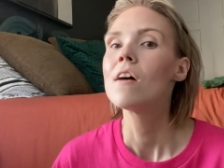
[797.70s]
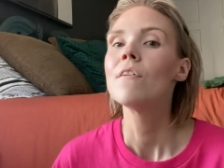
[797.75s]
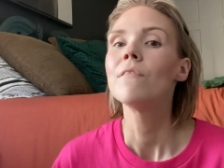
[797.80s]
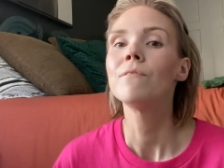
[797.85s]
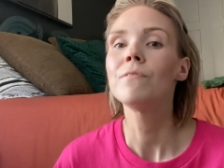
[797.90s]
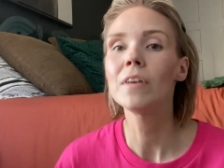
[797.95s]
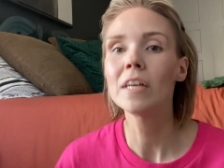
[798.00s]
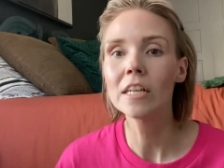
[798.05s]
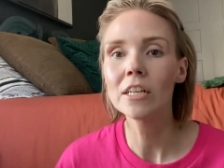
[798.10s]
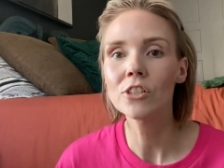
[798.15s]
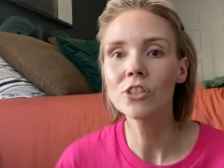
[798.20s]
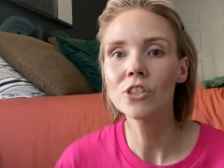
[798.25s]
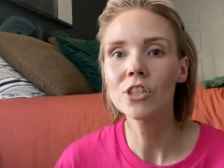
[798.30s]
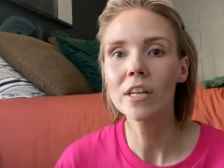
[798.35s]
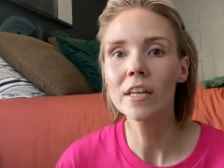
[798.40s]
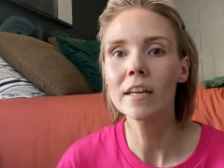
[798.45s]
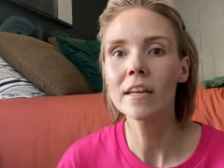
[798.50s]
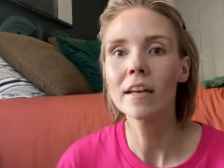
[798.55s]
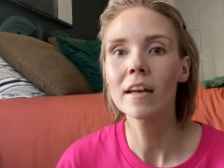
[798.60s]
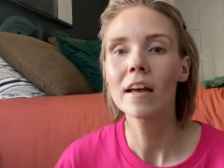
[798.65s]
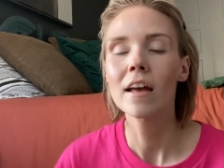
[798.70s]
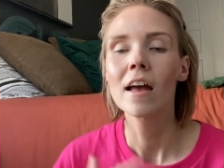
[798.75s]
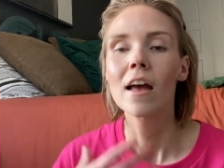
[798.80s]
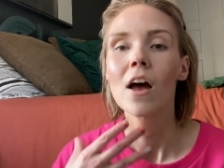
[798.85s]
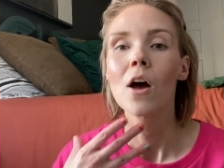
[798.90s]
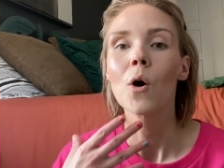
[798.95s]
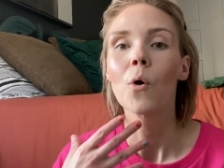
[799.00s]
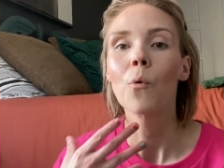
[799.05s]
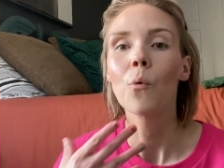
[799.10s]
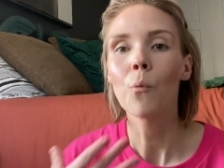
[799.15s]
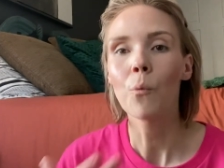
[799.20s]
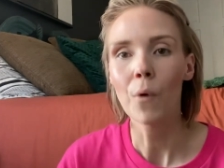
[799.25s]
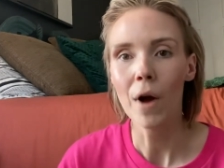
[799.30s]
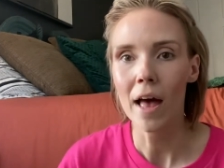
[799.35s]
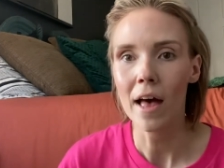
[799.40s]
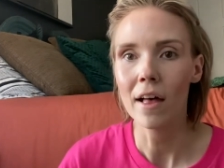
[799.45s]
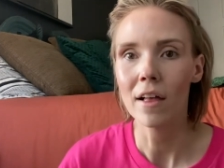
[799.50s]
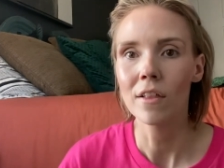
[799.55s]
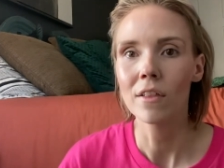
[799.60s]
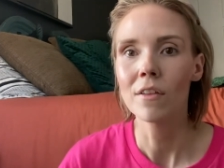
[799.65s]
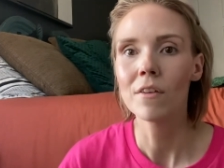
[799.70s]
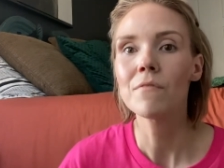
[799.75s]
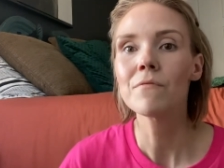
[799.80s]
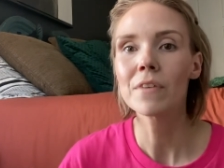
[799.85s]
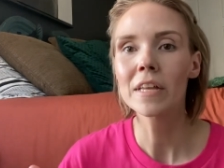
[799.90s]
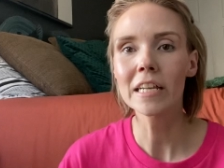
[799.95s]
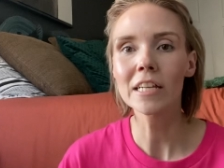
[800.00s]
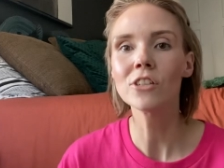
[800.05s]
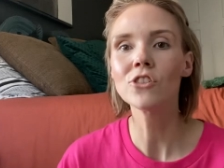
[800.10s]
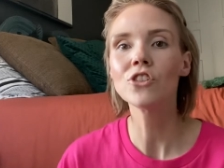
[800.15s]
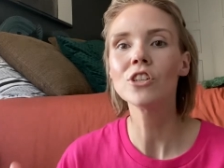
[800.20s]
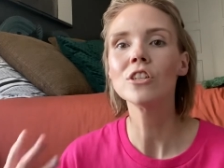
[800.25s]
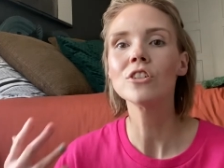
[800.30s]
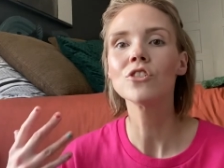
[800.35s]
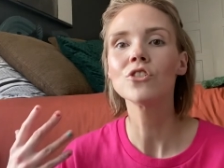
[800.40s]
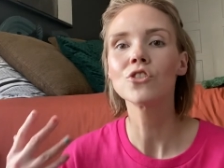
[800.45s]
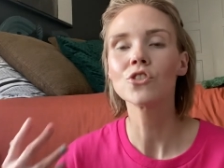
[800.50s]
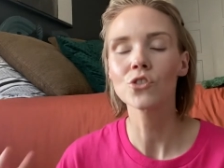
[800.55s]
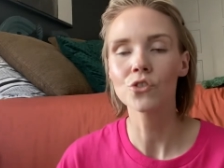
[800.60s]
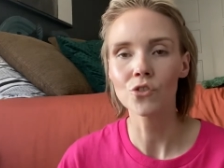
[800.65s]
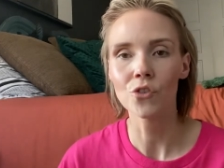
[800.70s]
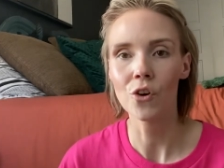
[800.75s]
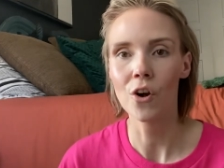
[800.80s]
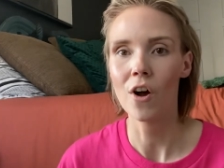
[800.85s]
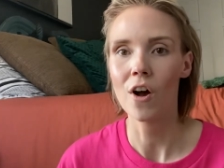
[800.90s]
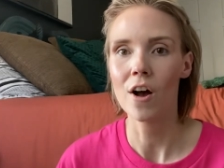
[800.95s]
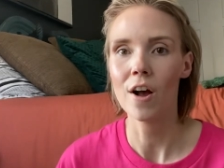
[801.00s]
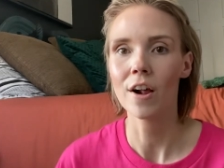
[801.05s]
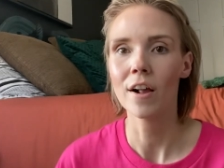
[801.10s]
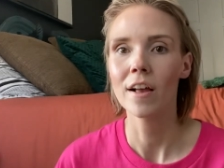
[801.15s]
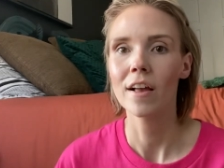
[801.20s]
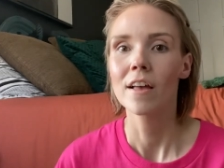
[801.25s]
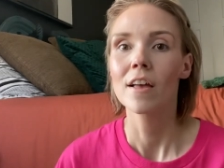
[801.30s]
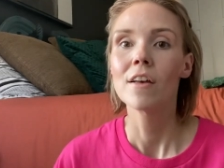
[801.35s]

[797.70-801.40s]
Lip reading: Finishing well, finishing strong,